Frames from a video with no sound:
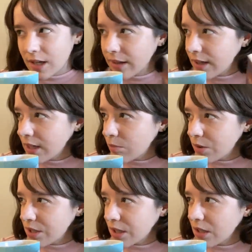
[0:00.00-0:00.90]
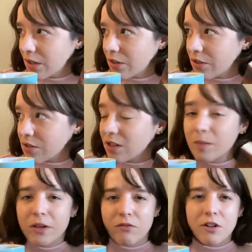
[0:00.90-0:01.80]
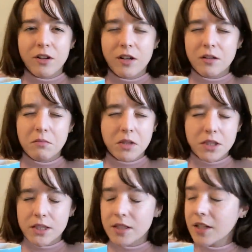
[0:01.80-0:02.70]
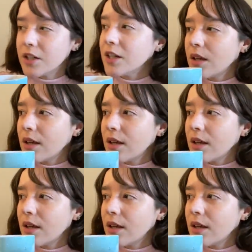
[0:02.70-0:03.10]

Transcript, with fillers: Eliot in particular. There's a little bit of Rilke I see in here.